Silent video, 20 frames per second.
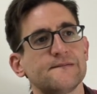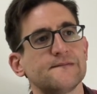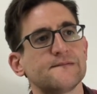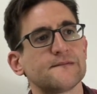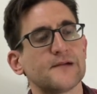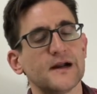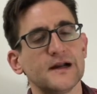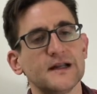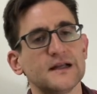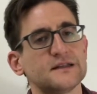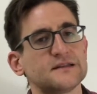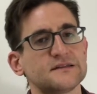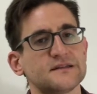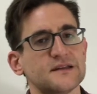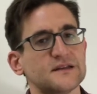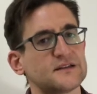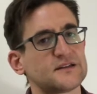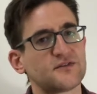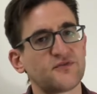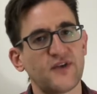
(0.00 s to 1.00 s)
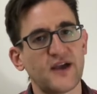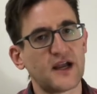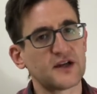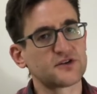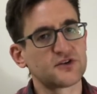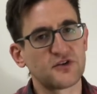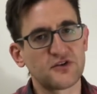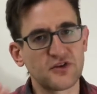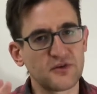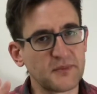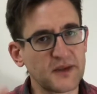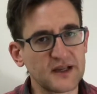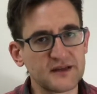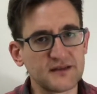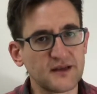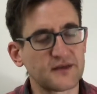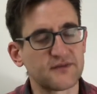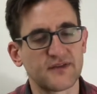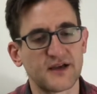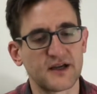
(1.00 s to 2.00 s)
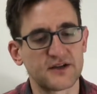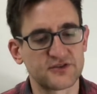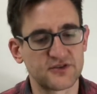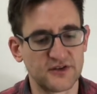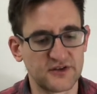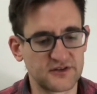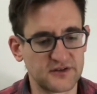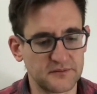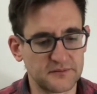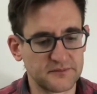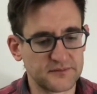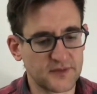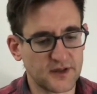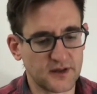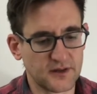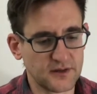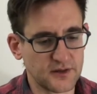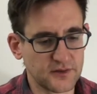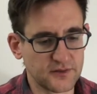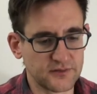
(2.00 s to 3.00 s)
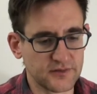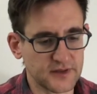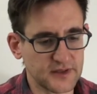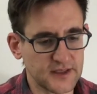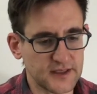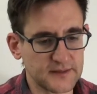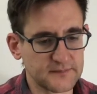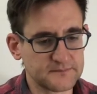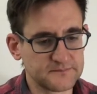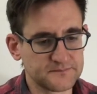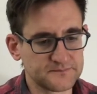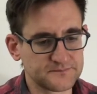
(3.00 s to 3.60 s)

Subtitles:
Right? It's fascism, anti-fascism all over again.